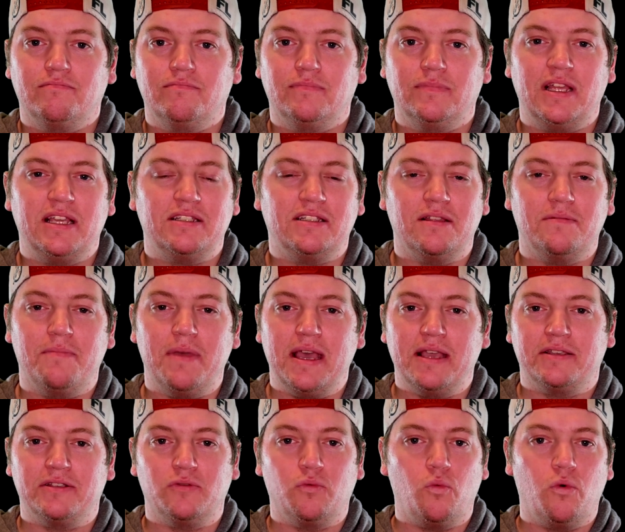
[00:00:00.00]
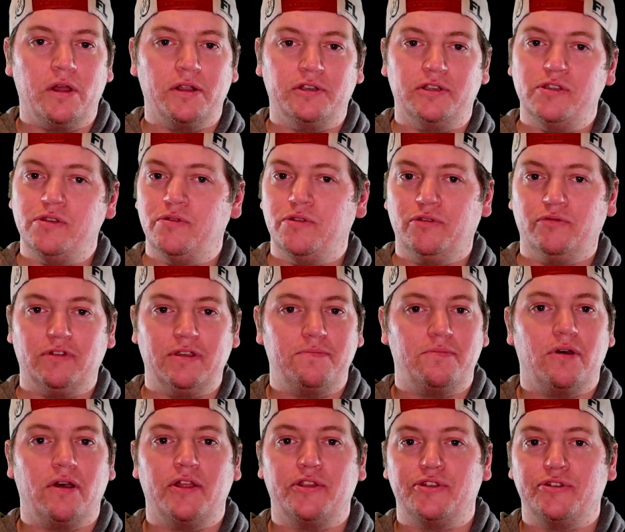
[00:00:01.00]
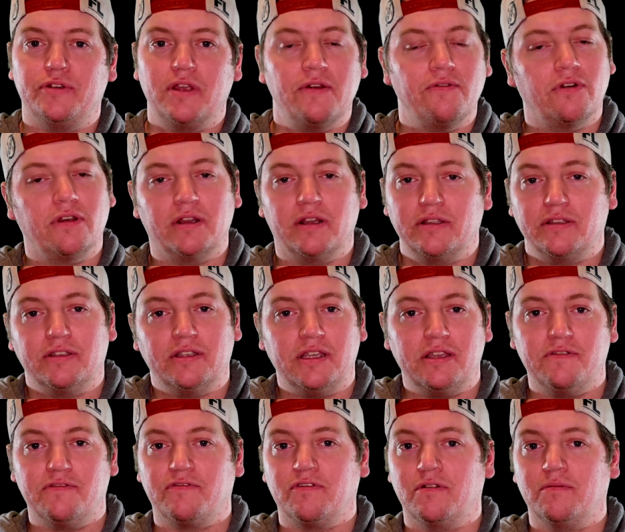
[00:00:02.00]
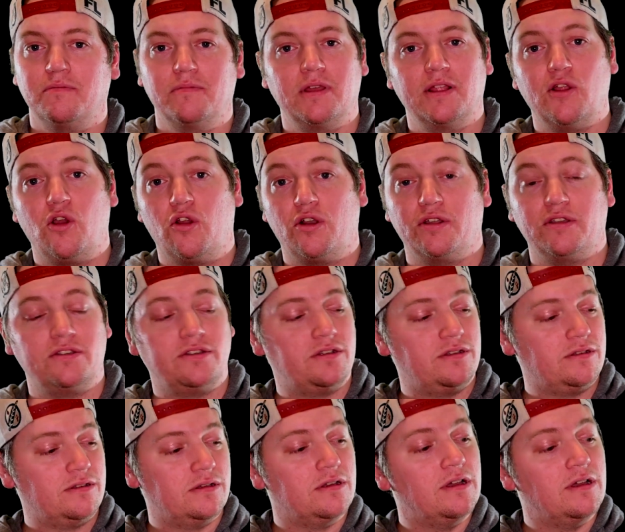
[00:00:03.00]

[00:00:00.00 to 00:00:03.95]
That's the best 1, 2, 3 punch you're ever going to see from an artist.